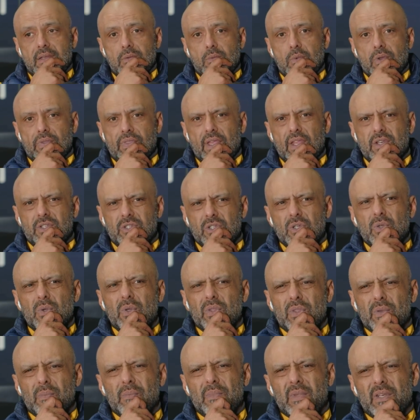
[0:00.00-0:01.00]
what they do
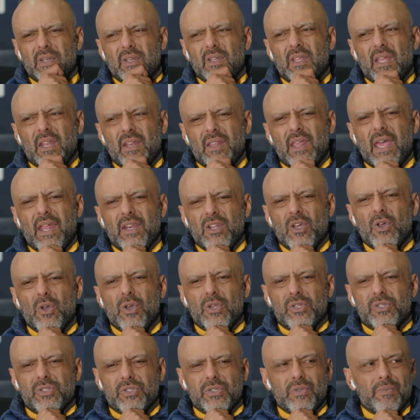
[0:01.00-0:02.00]
with them, and that
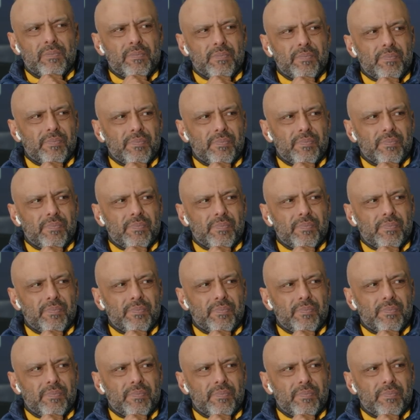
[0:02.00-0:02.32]
hurts them.